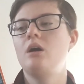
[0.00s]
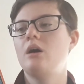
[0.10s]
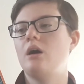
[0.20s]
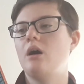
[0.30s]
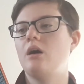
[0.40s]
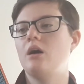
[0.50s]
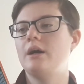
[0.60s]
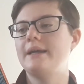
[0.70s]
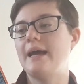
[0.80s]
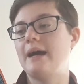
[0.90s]

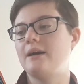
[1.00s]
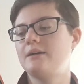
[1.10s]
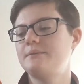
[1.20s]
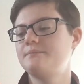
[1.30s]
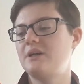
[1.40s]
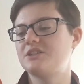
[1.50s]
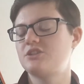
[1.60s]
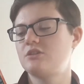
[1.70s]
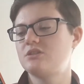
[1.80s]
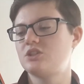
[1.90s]
Yeah, I
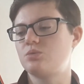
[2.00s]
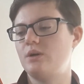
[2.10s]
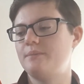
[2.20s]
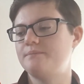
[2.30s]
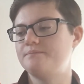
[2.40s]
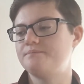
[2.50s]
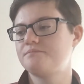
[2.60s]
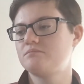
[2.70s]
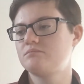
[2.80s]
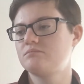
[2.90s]
started this one,
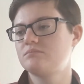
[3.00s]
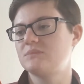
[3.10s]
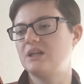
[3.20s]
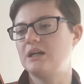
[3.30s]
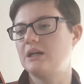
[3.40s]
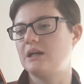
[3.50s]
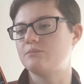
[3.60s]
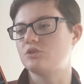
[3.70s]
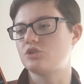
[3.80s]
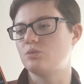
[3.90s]
I'm
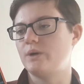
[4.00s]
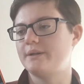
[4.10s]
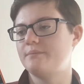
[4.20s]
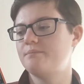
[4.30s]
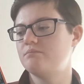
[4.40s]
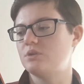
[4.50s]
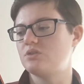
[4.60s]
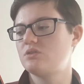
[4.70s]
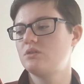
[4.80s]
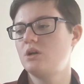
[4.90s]
not sure when, but
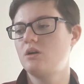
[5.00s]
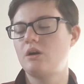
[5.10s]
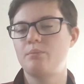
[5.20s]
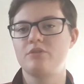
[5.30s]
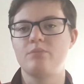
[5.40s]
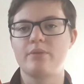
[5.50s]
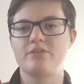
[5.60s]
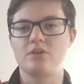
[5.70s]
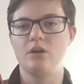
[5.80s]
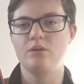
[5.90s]
a couple of months
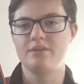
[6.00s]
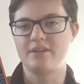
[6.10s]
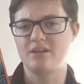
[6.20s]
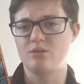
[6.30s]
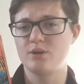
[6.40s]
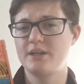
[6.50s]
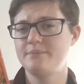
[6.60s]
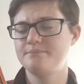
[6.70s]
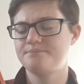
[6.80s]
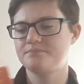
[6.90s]
ago, I think already.